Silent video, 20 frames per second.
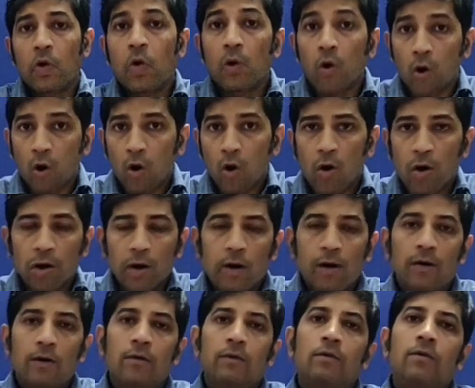or
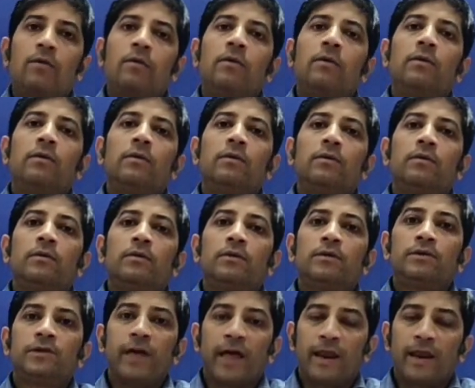
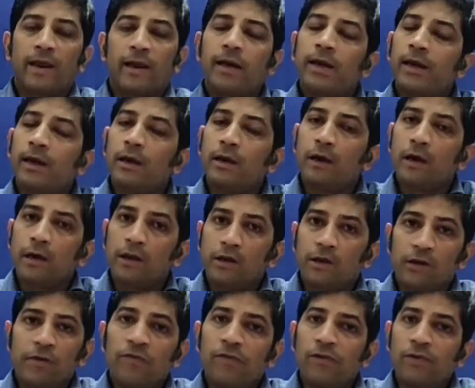directly
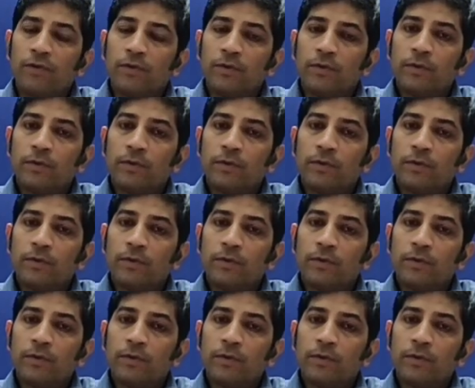interview.